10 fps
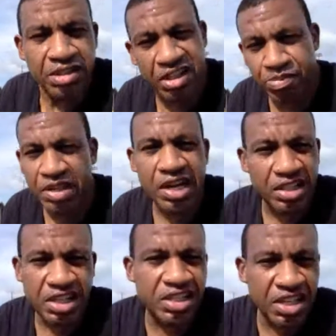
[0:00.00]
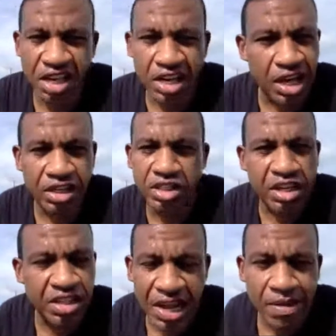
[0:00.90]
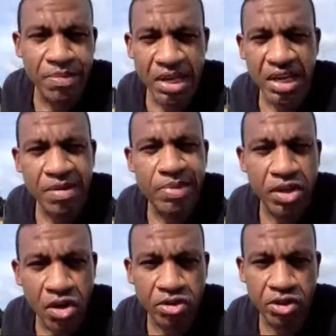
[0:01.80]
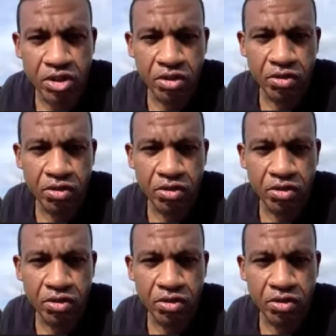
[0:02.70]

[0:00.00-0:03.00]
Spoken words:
just because his skin color does not mean he belongs to